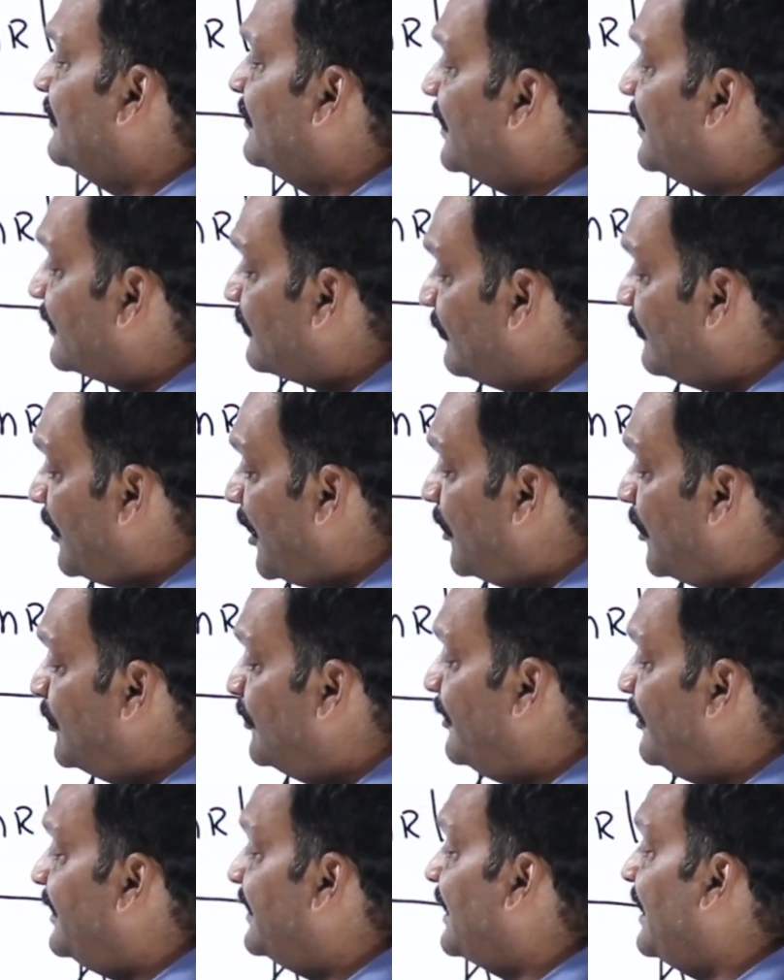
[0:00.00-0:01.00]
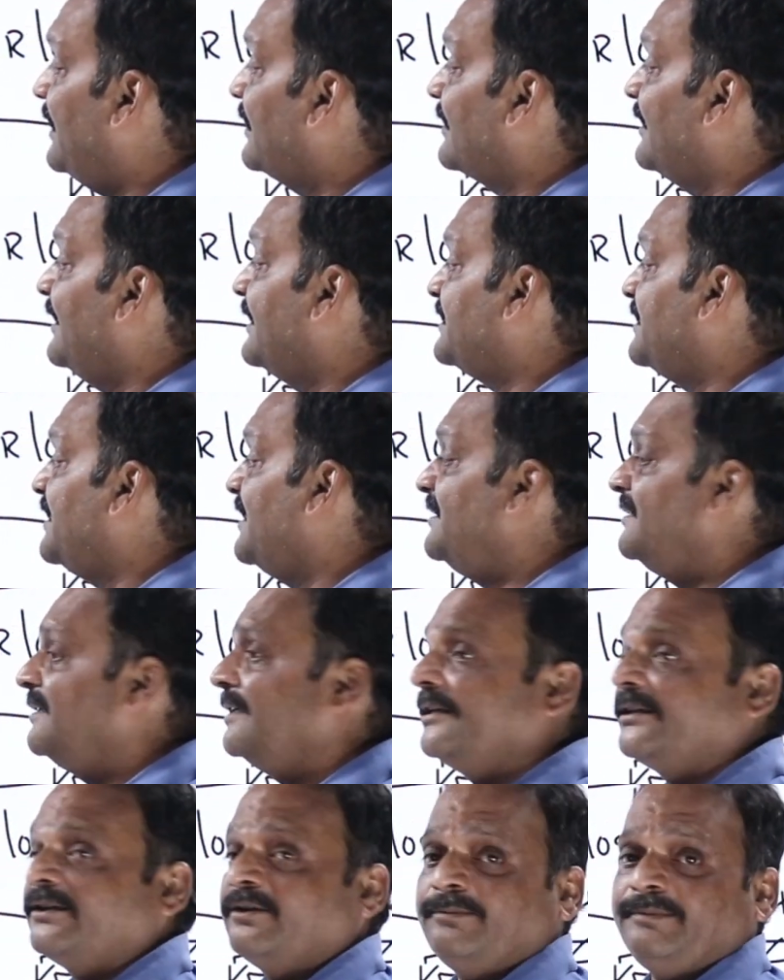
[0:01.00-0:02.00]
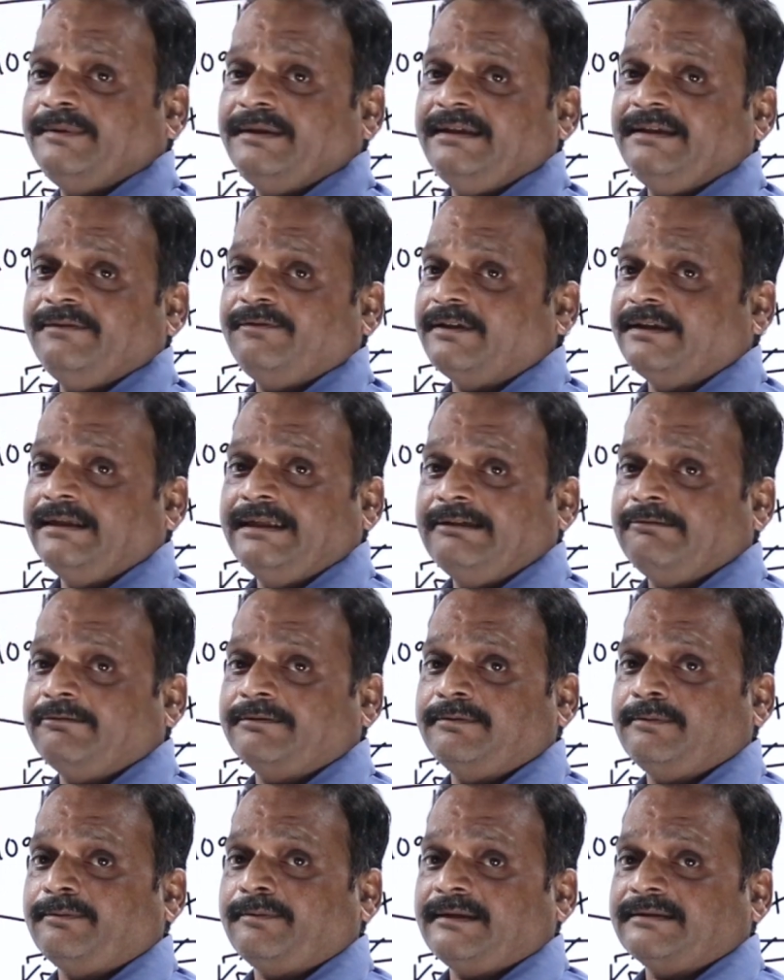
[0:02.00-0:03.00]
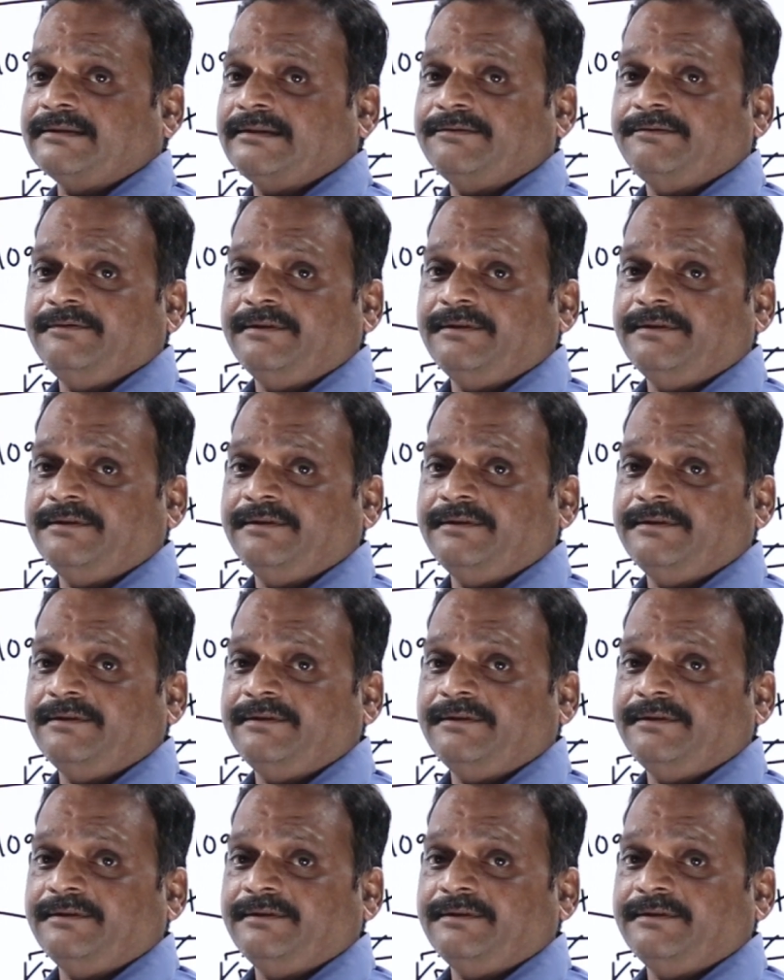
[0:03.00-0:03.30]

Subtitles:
but how do I calculate change in entropy for irreversible process?